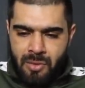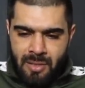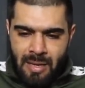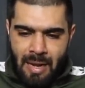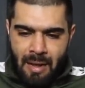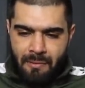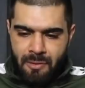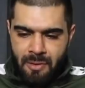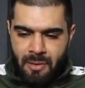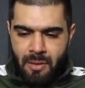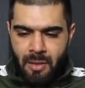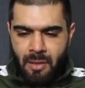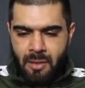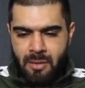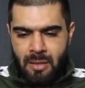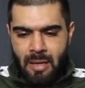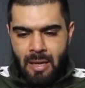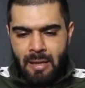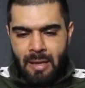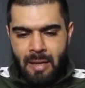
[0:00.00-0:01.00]
staff and
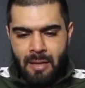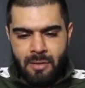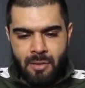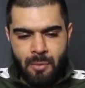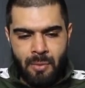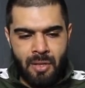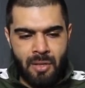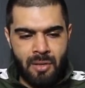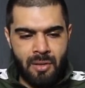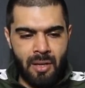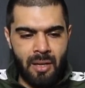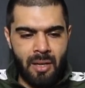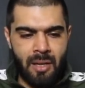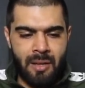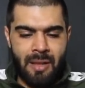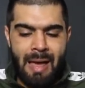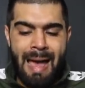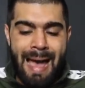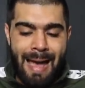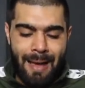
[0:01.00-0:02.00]
things like that. So when you think
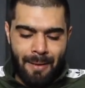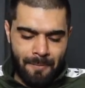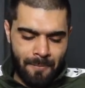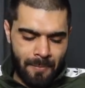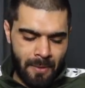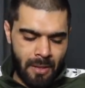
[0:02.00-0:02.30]
of that,